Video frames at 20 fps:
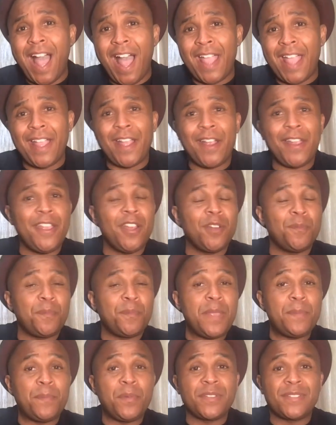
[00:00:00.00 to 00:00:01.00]
I hear
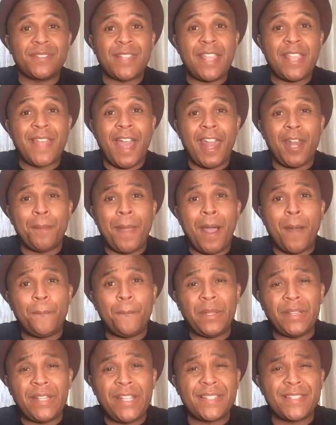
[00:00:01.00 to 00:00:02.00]
people say that about
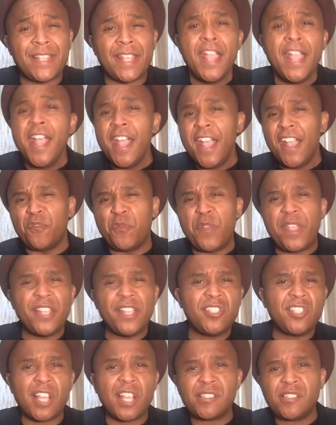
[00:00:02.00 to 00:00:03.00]
policing. If we
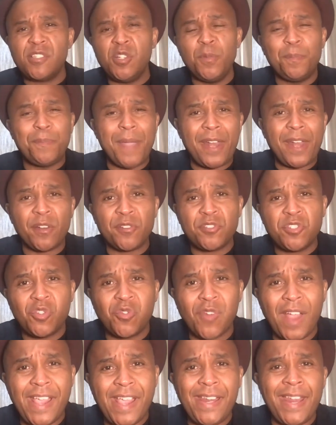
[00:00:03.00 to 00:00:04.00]
can just do better
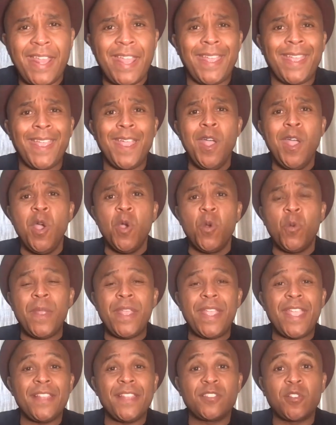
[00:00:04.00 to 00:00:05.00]
training, we
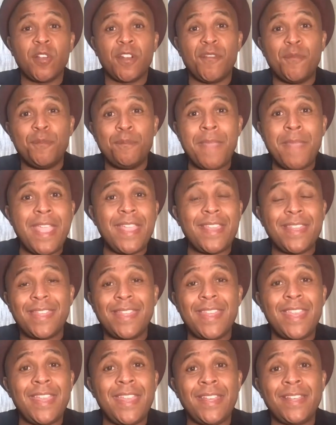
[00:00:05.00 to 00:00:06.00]
can sort of make
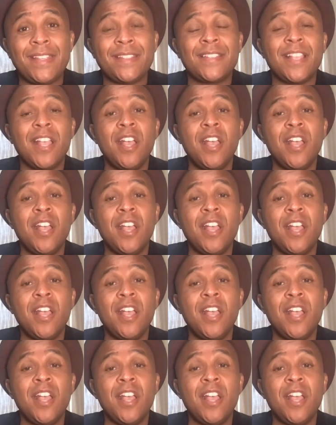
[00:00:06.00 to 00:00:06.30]
things